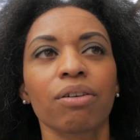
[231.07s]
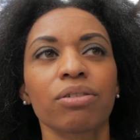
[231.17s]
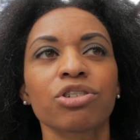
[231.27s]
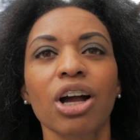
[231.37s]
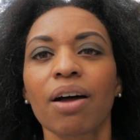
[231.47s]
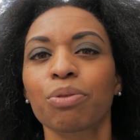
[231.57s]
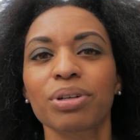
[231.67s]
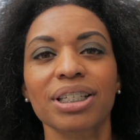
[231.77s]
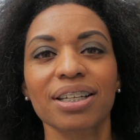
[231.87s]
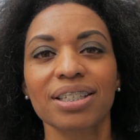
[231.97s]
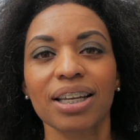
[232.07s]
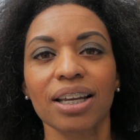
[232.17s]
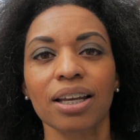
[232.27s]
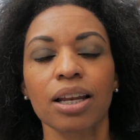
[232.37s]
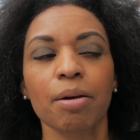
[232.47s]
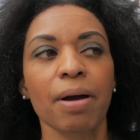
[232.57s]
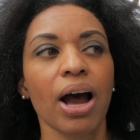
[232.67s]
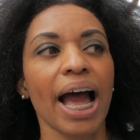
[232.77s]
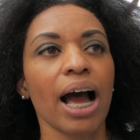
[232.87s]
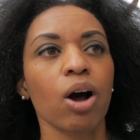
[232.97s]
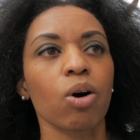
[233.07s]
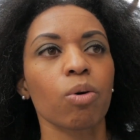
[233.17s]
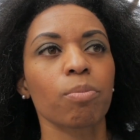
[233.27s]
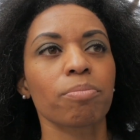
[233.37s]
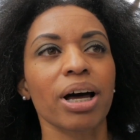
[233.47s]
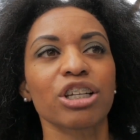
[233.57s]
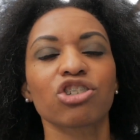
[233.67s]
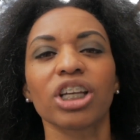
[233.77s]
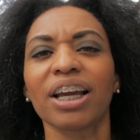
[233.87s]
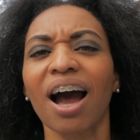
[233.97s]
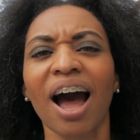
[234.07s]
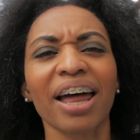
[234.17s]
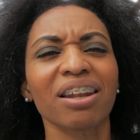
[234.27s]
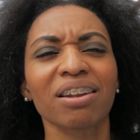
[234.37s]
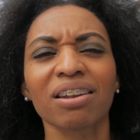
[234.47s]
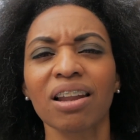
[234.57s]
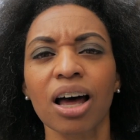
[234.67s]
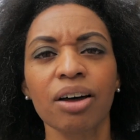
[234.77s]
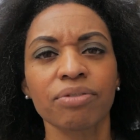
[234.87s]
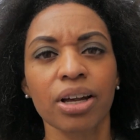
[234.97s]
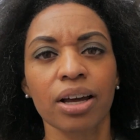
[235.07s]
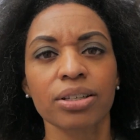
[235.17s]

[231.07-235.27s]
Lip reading: John 3:16, about how much God loved us